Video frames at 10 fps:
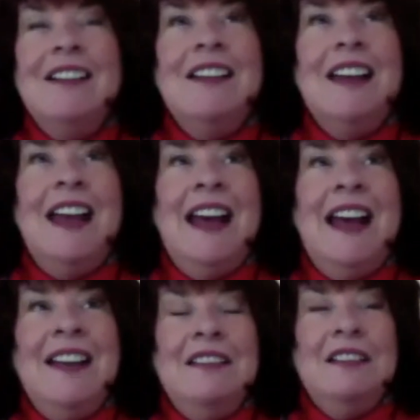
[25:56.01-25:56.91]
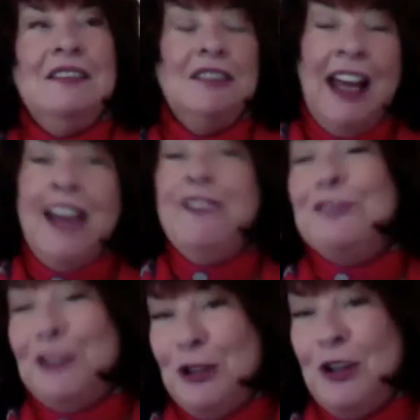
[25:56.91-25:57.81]
at
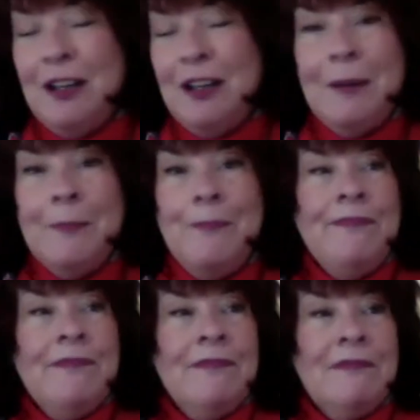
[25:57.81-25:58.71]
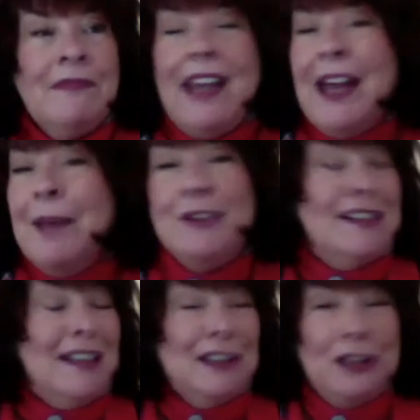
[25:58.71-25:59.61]
lifelong
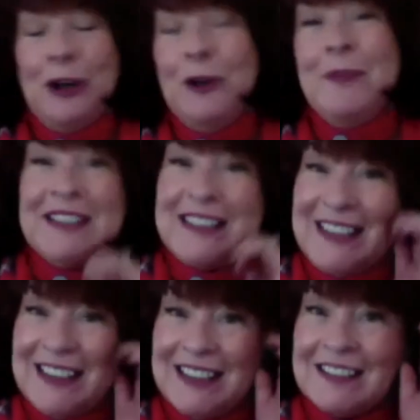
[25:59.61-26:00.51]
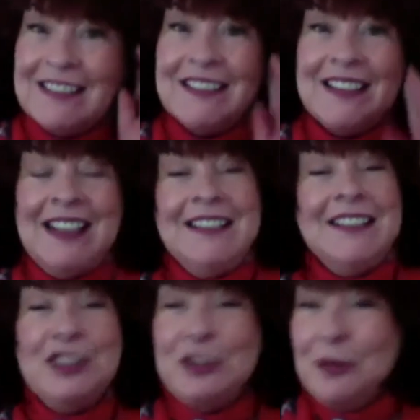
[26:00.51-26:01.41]
habits and coping skills and
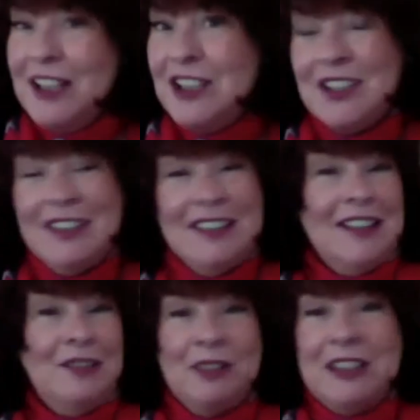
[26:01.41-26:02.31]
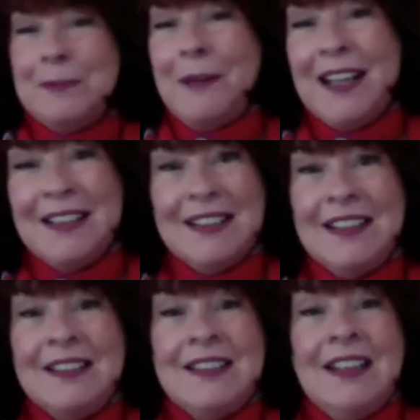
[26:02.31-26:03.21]
situations and
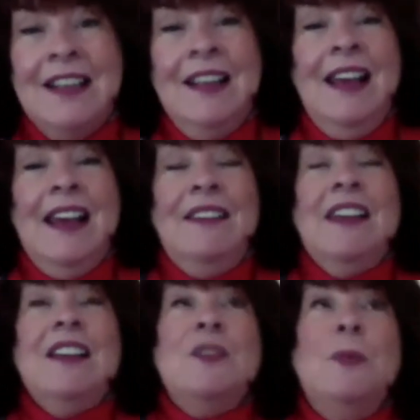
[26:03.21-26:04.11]
responses and things we